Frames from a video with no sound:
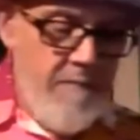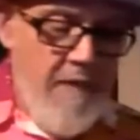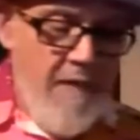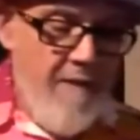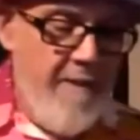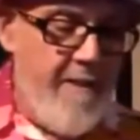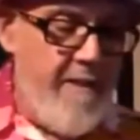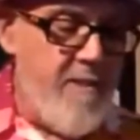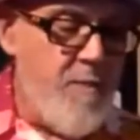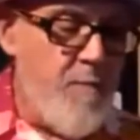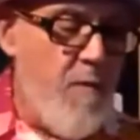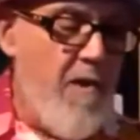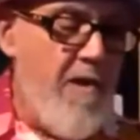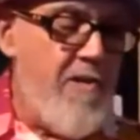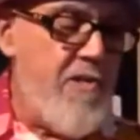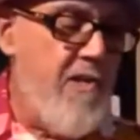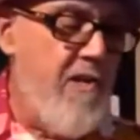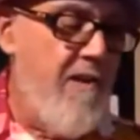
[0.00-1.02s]

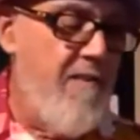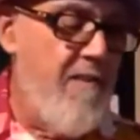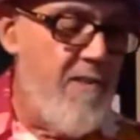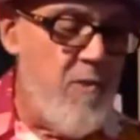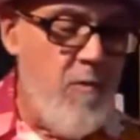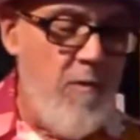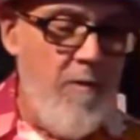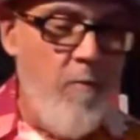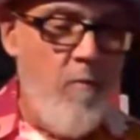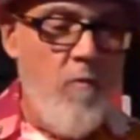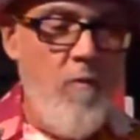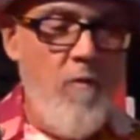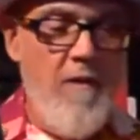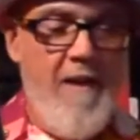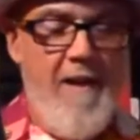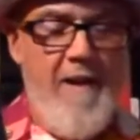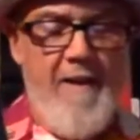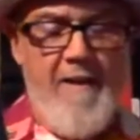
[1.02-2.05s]
inspiration on this one,
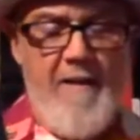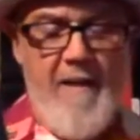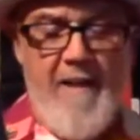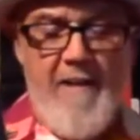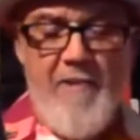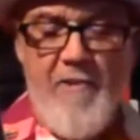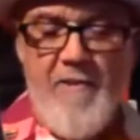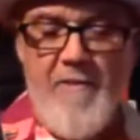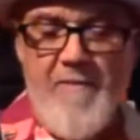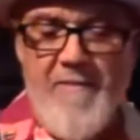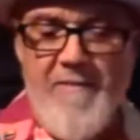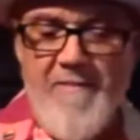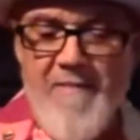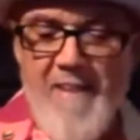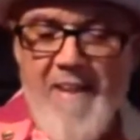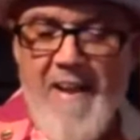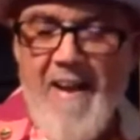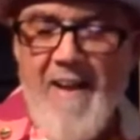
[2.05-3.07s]
actually,
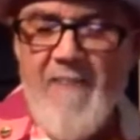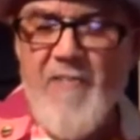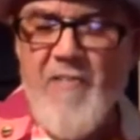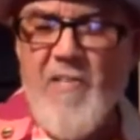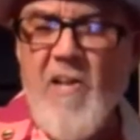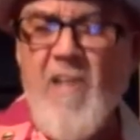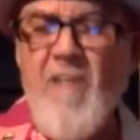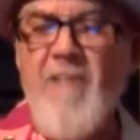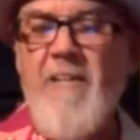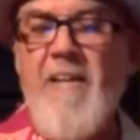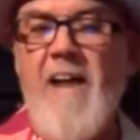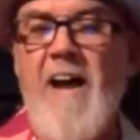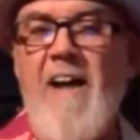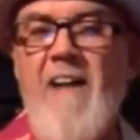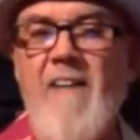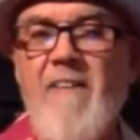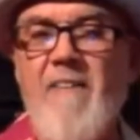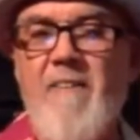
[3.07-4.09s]
I just called it
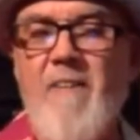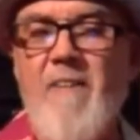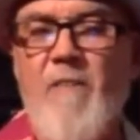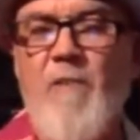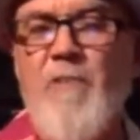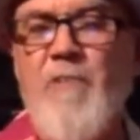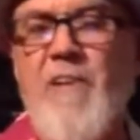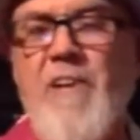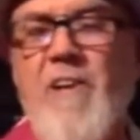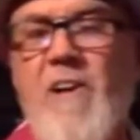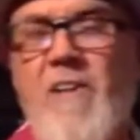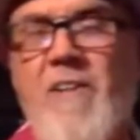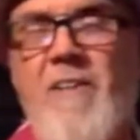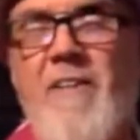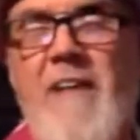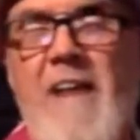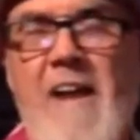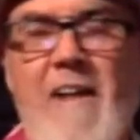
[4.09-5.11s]
originally I called
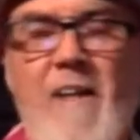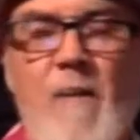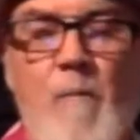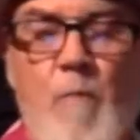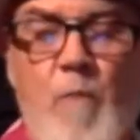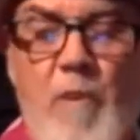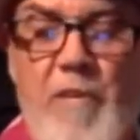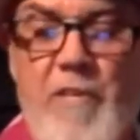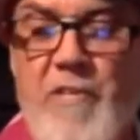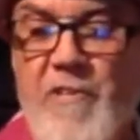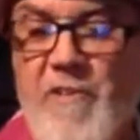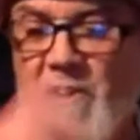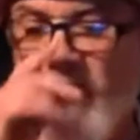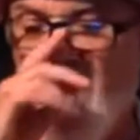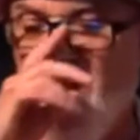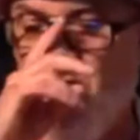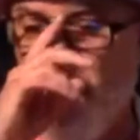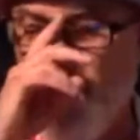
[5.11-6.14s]
it the Island Breezer.
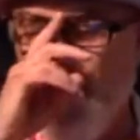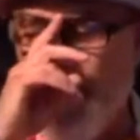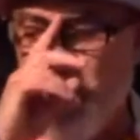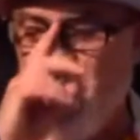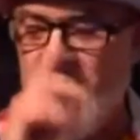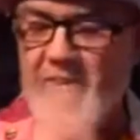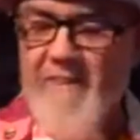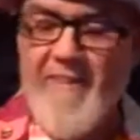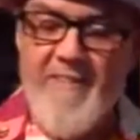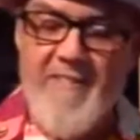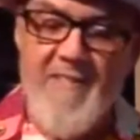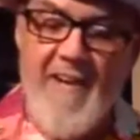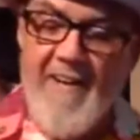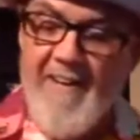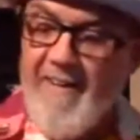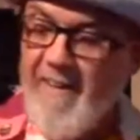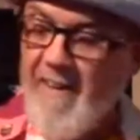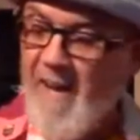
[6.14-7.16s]
Not a very
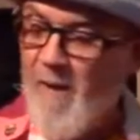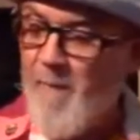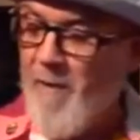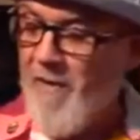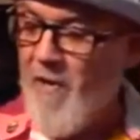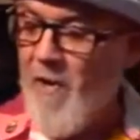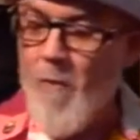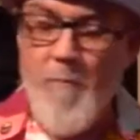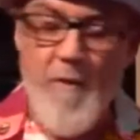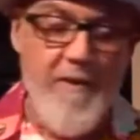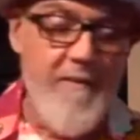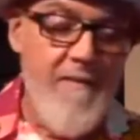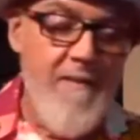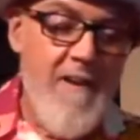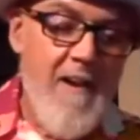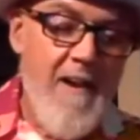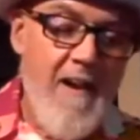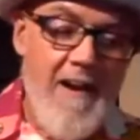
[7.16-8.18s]
exciting name, I know,
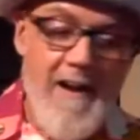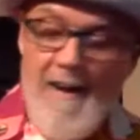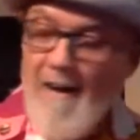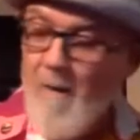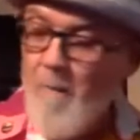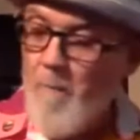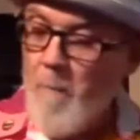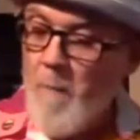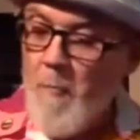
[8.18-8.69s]
but.